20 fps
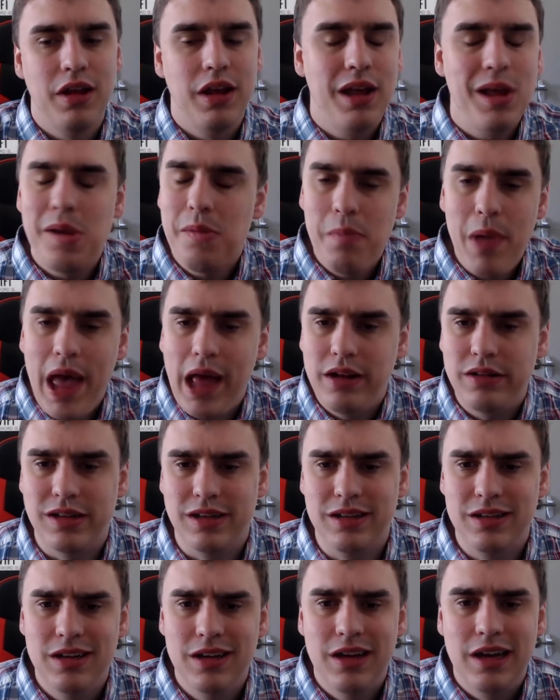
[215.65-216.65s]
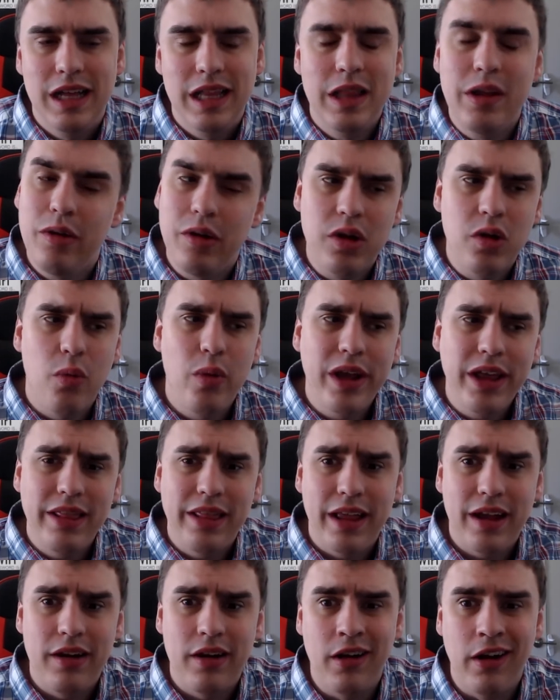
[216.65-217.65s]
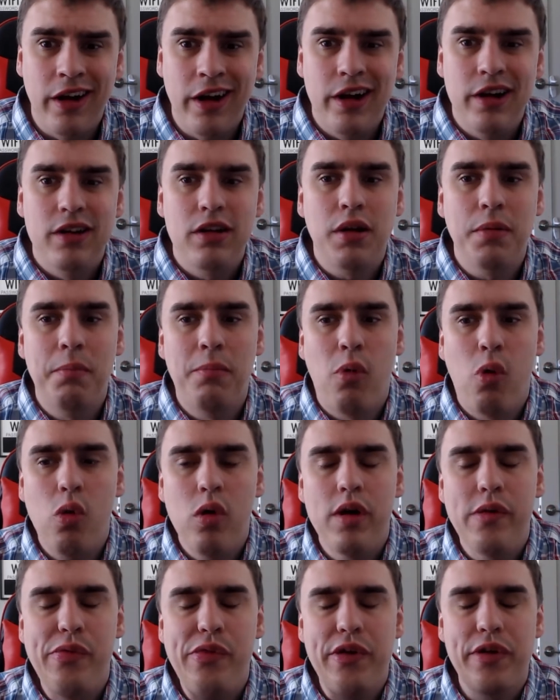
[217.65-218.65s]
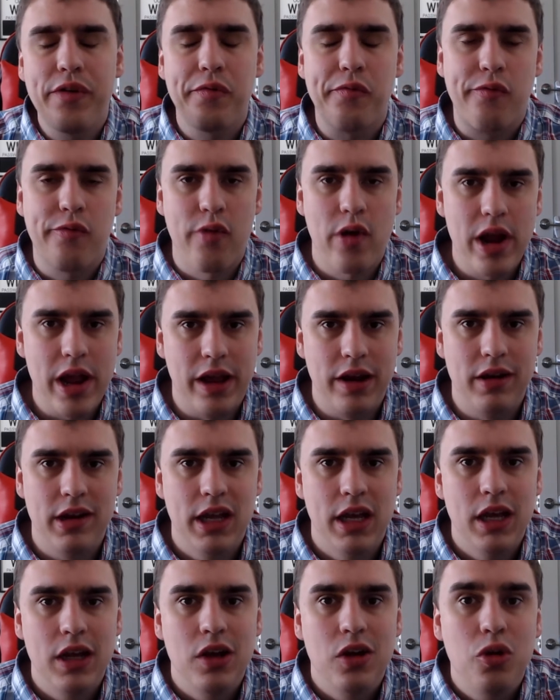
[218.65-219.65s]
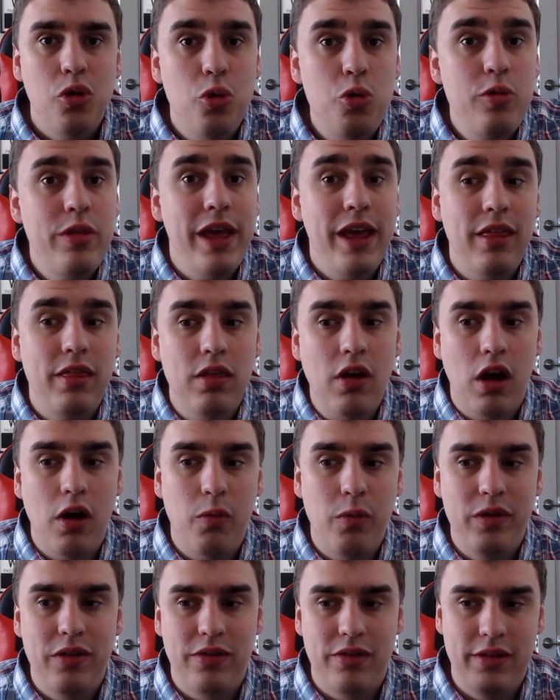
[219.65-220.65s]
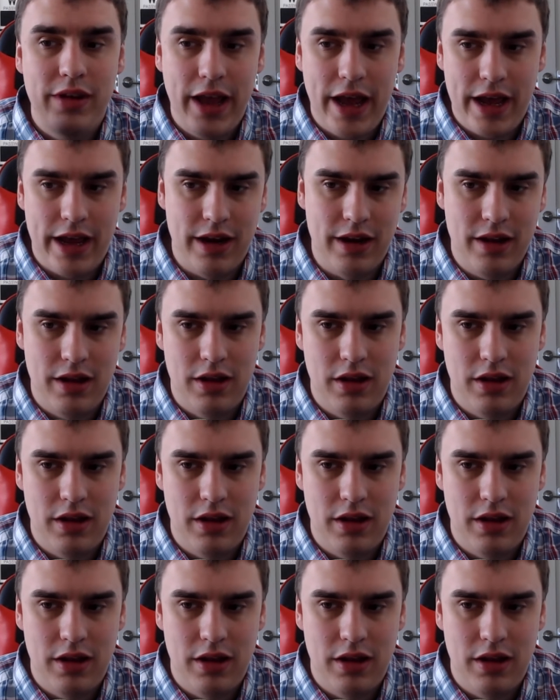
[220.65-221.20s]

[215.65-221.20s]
Imagine, they were going there to mourn their friend who they thought was dead.